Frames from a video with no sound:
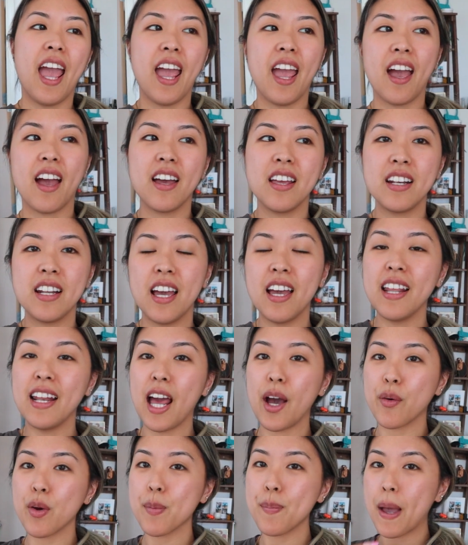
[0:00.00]
and
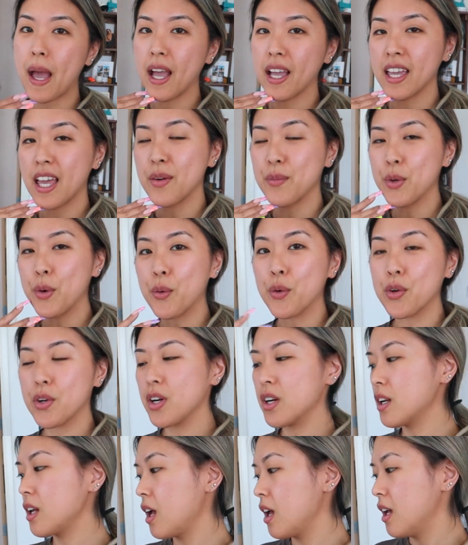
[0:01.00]
now we're back, and we
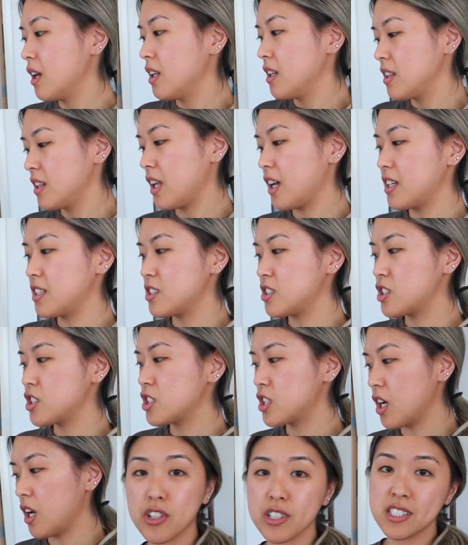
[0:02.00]
ordered
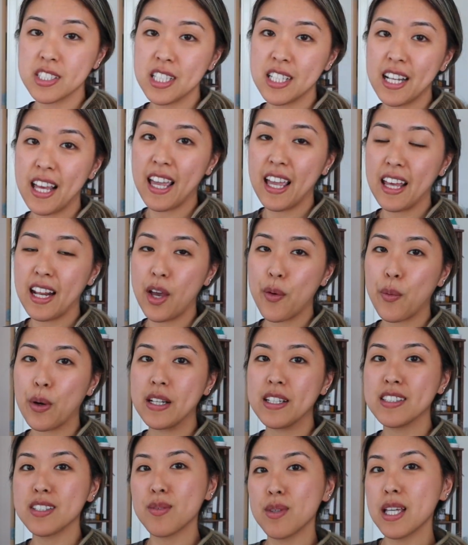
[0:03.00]
lunch for today, and I
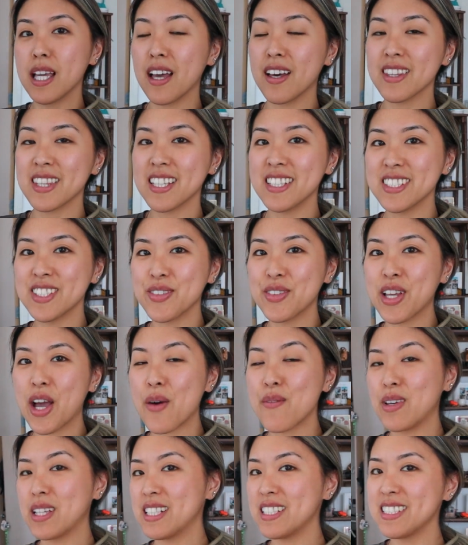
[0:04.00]
wanted something healthy, so we
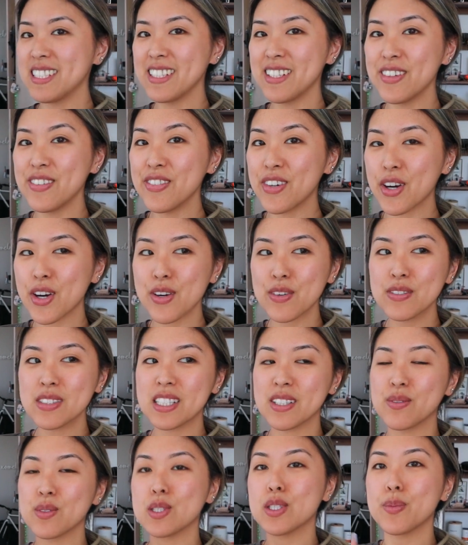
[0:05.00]
got Mendocino Farms,
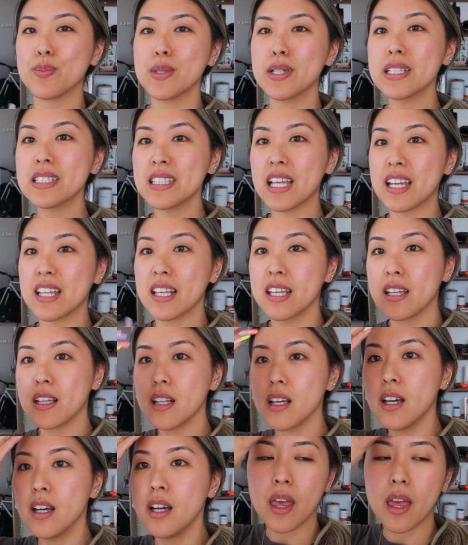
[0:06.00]
and I'm super excited.